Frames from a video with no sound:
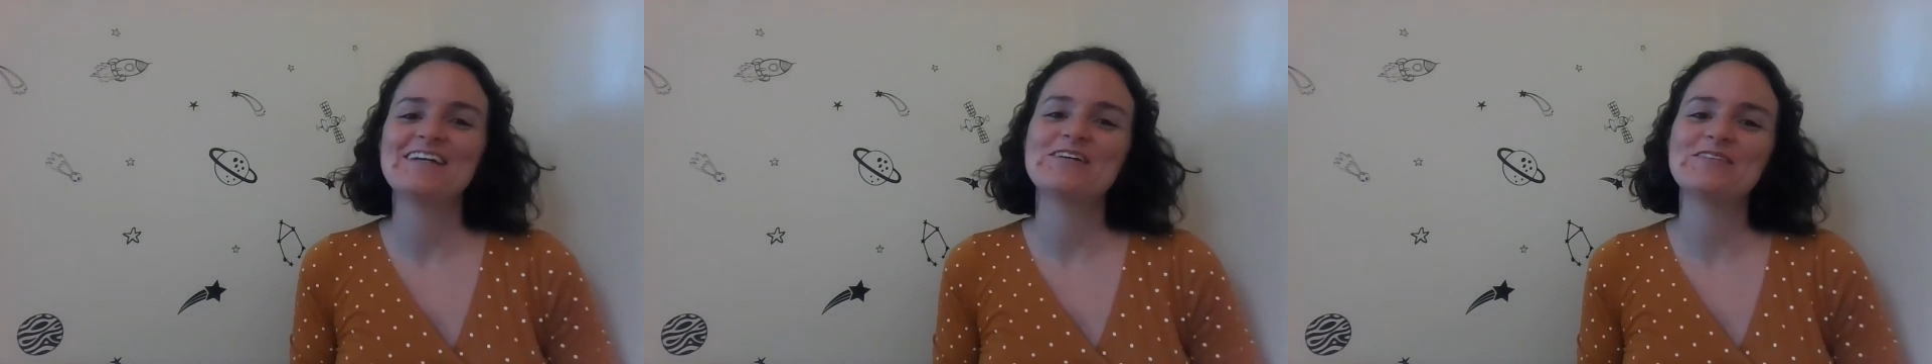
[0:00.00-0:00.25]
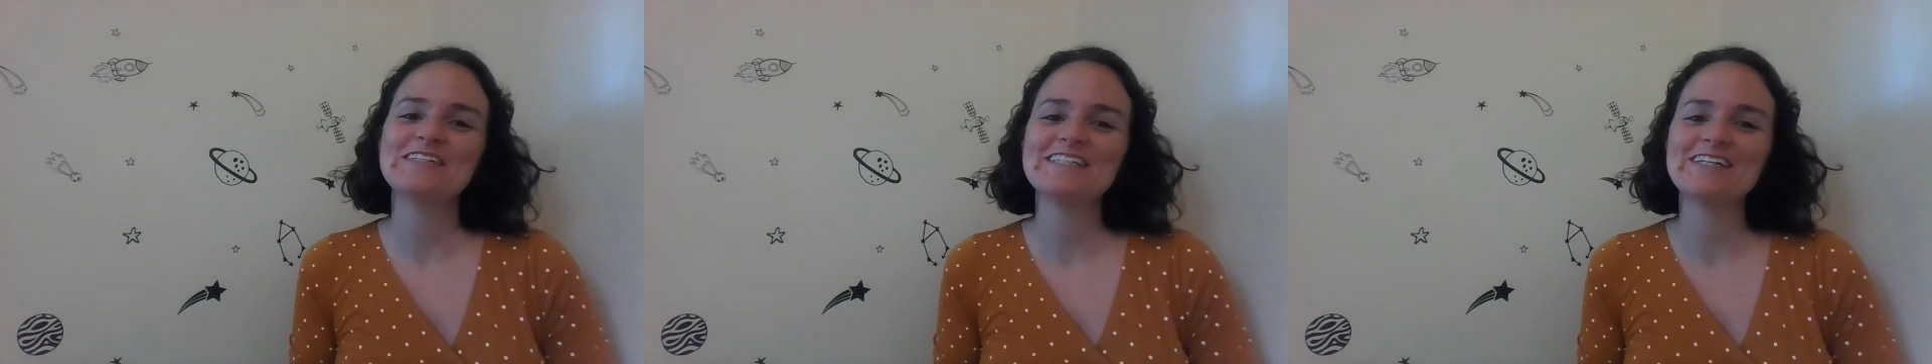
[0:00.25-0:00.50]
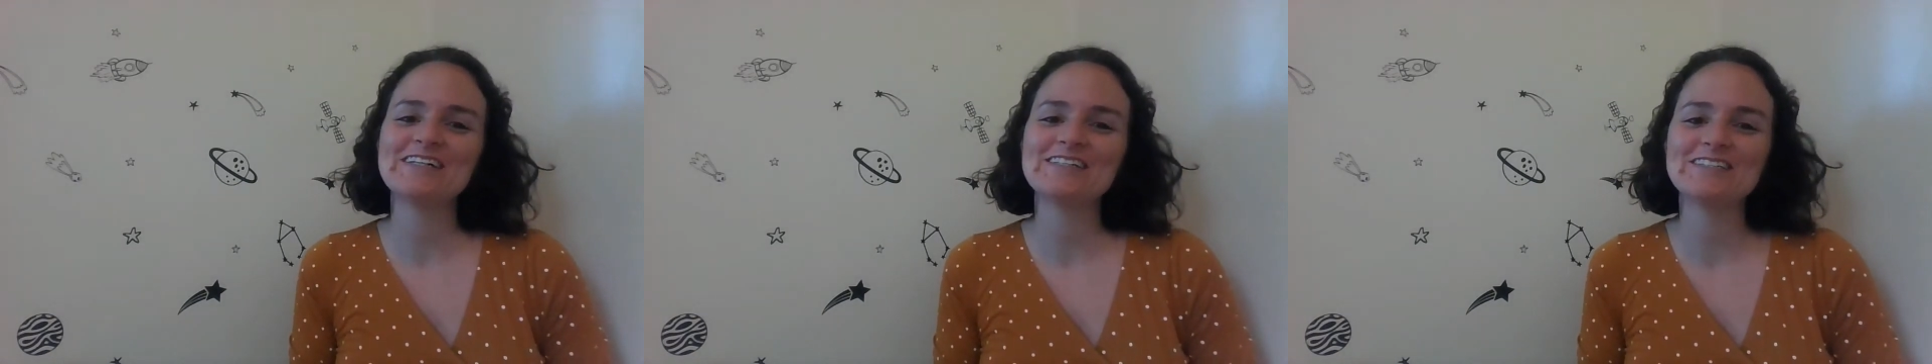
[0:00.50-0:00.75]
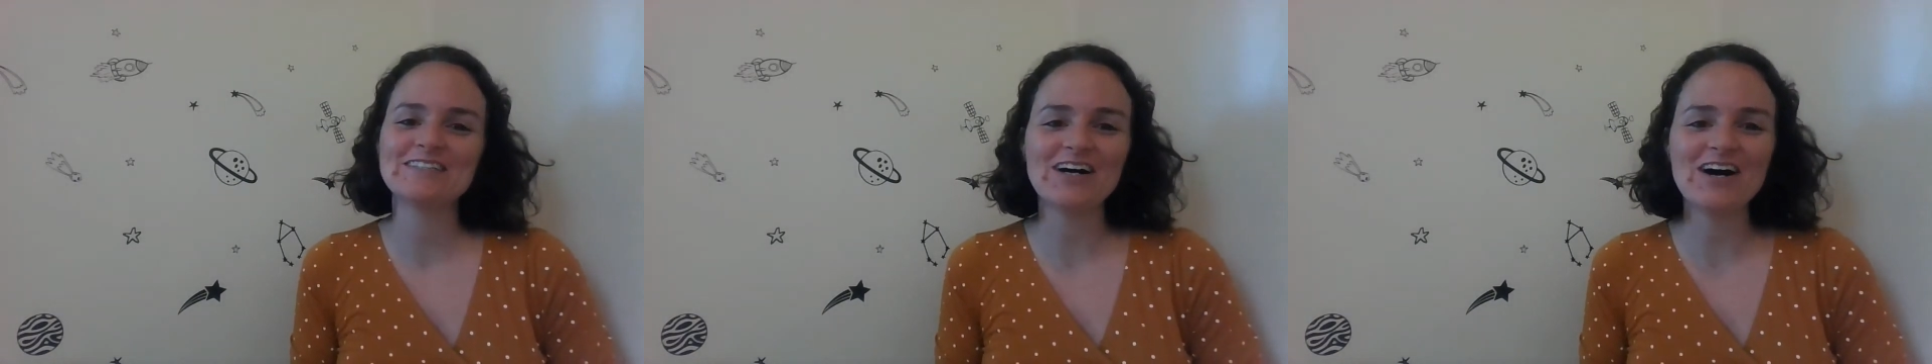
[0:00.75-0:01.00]
Was her
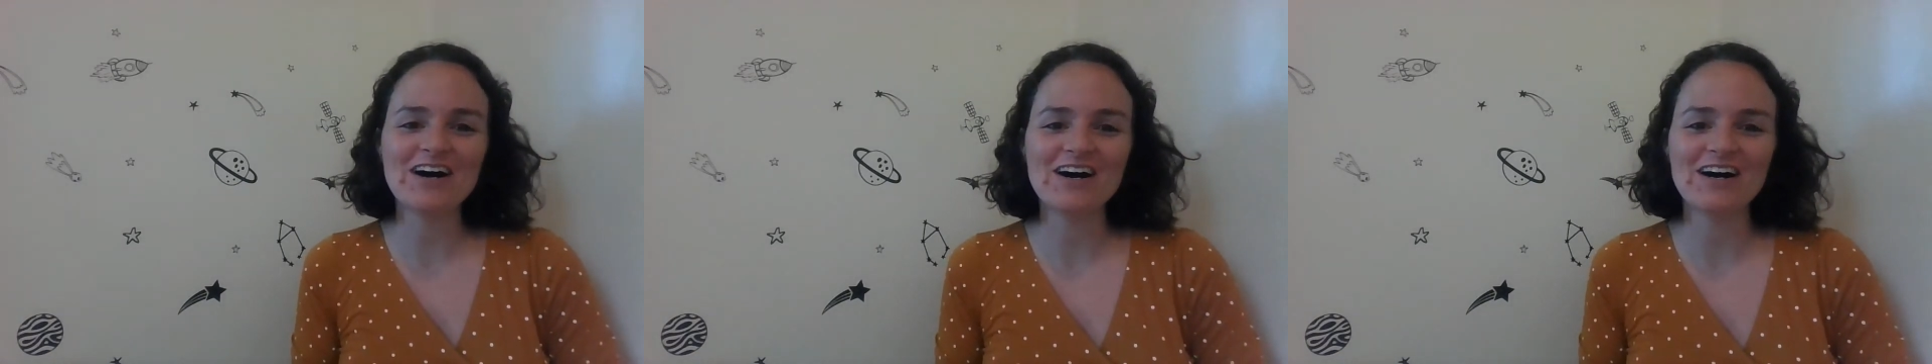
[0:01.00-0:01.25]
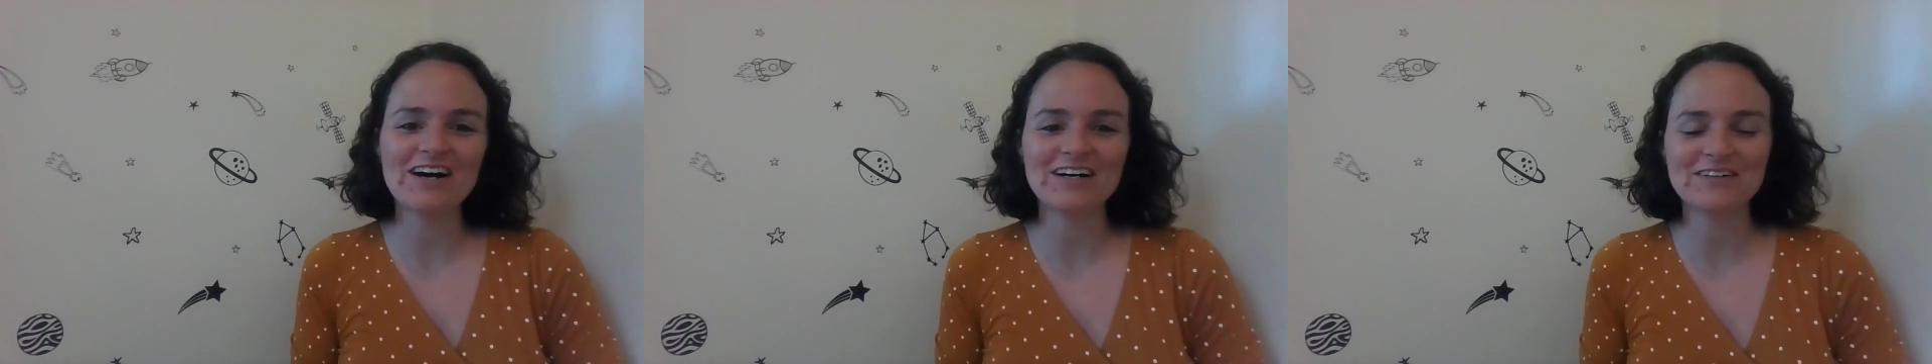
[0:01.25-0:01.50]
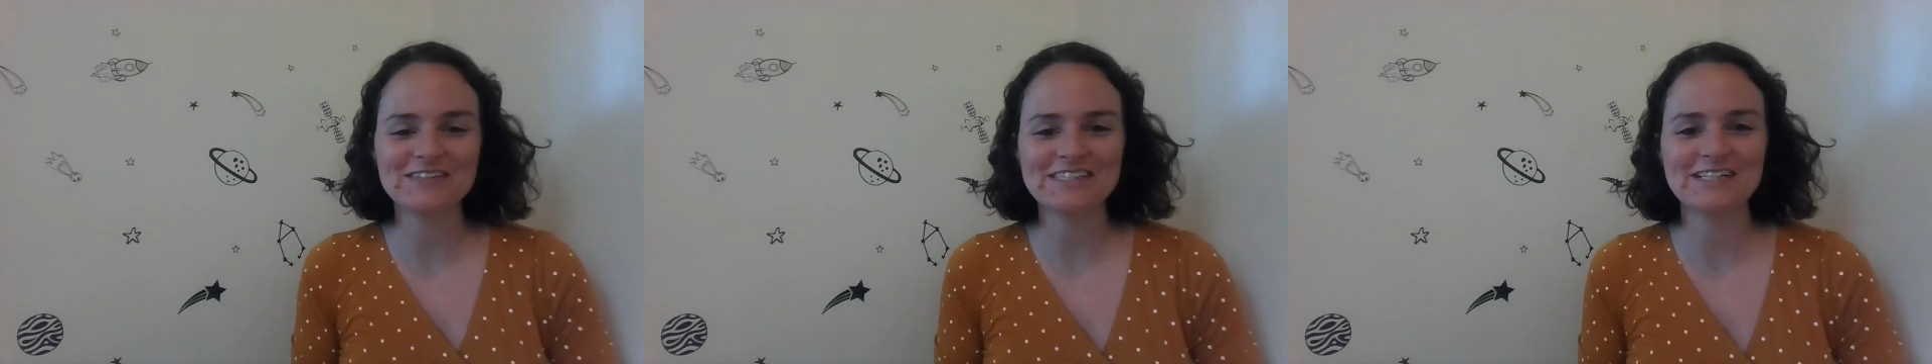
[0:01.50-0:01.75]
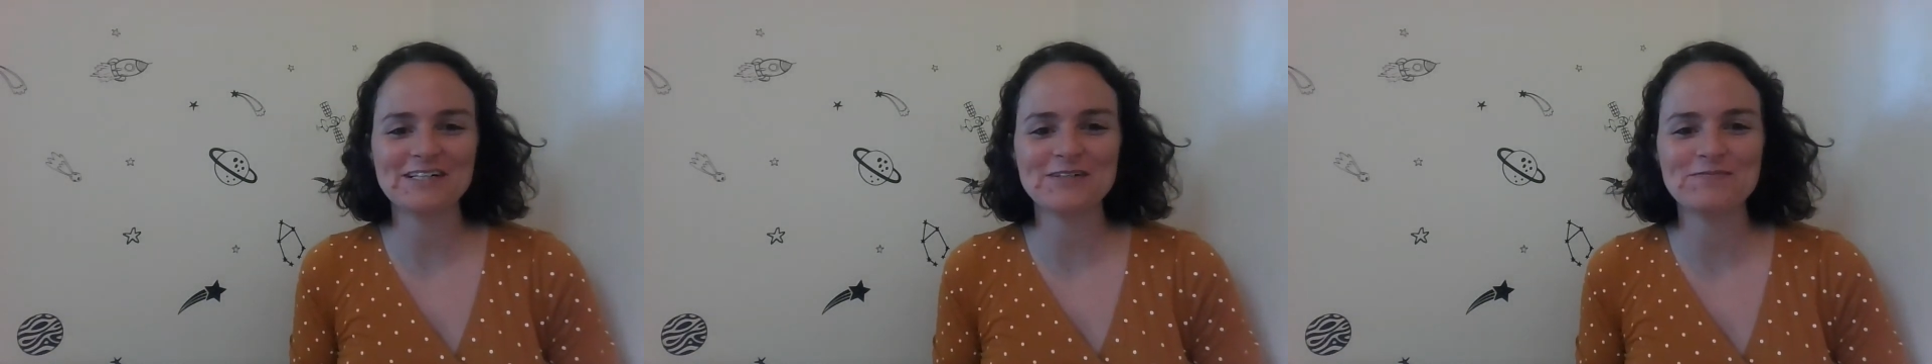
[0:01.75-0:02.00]
dog, was
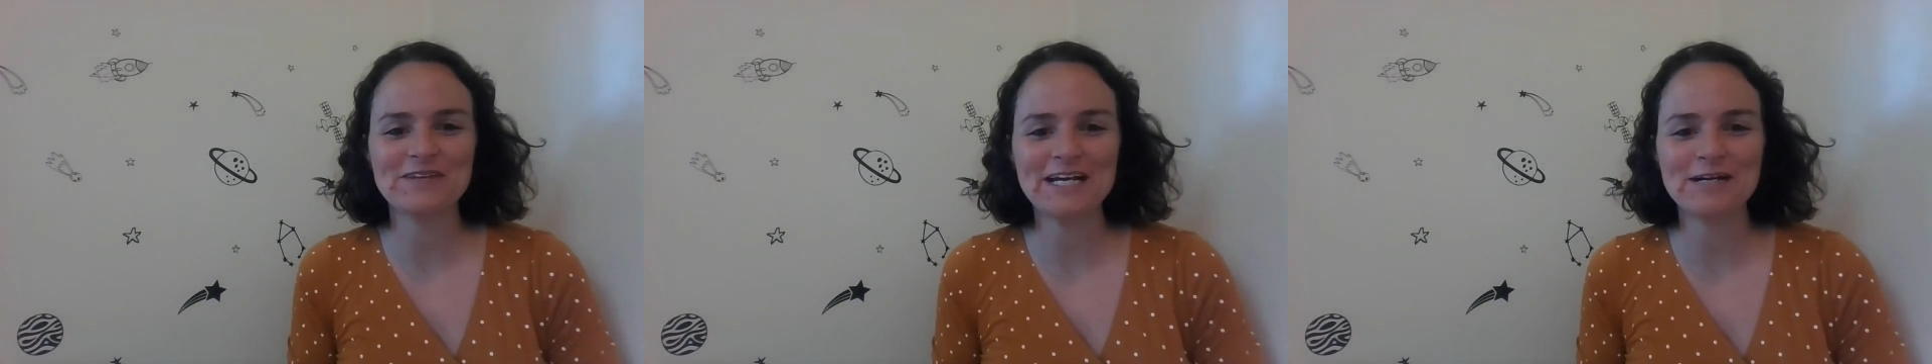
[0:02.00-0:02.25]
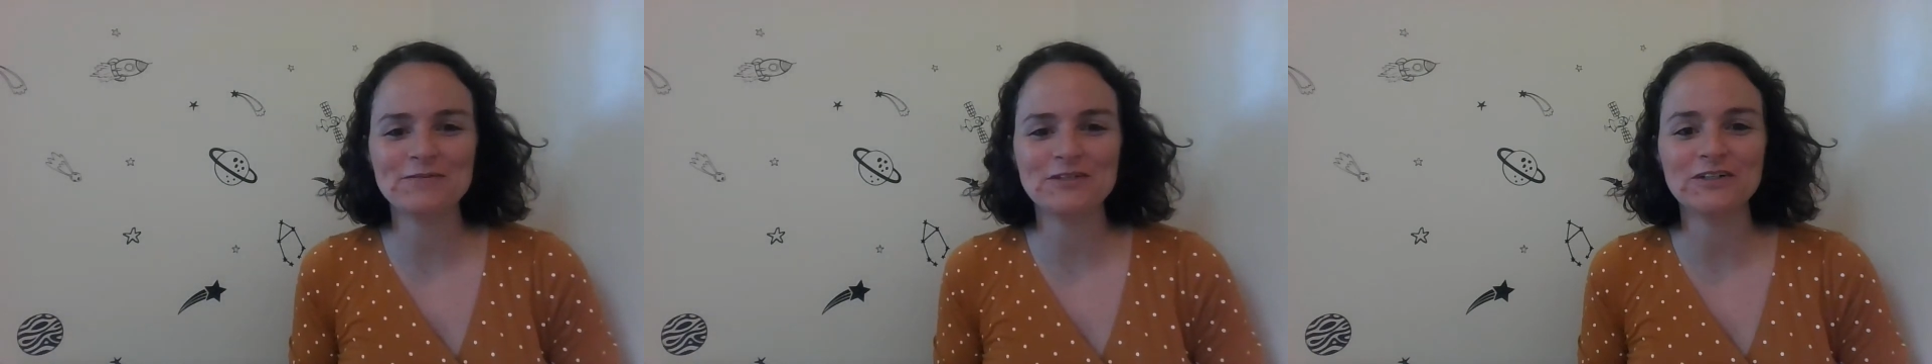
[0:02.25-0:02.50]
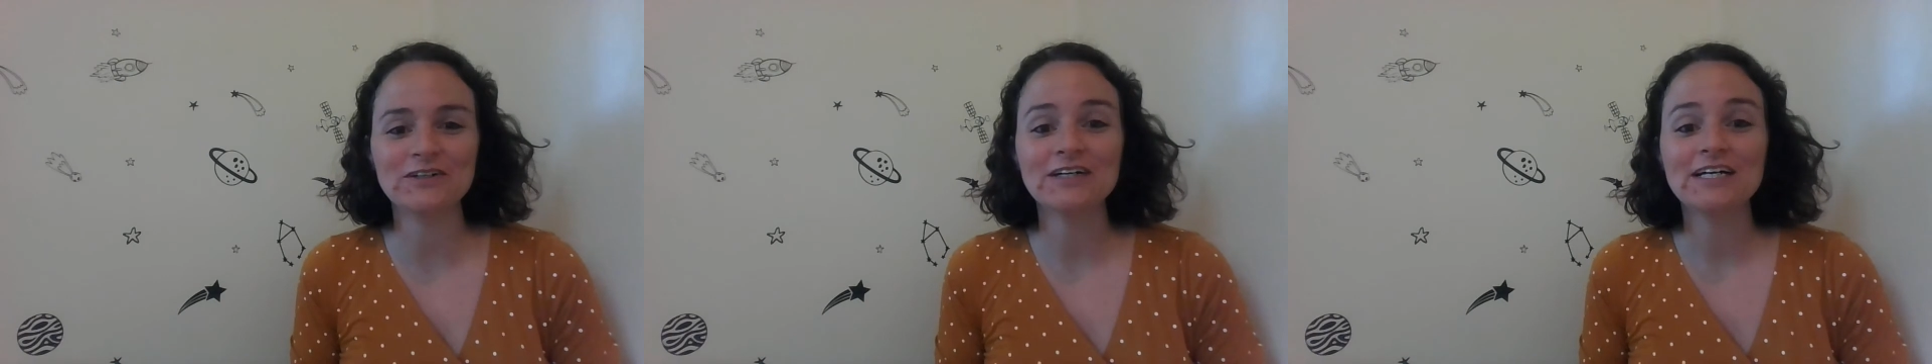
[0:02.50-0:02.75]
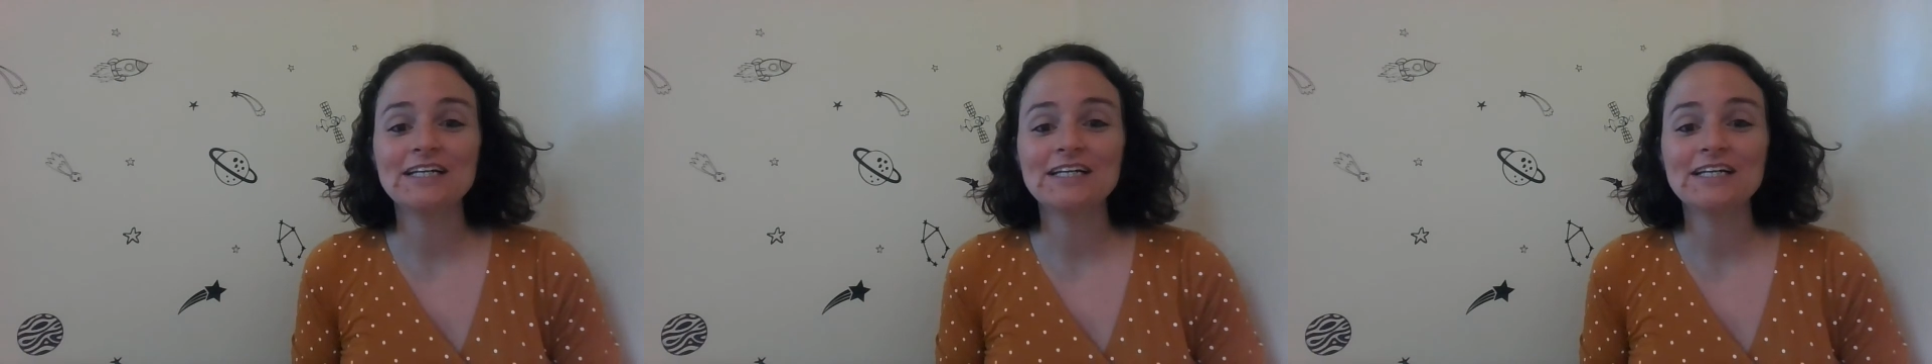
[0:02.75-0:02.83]
her mammal.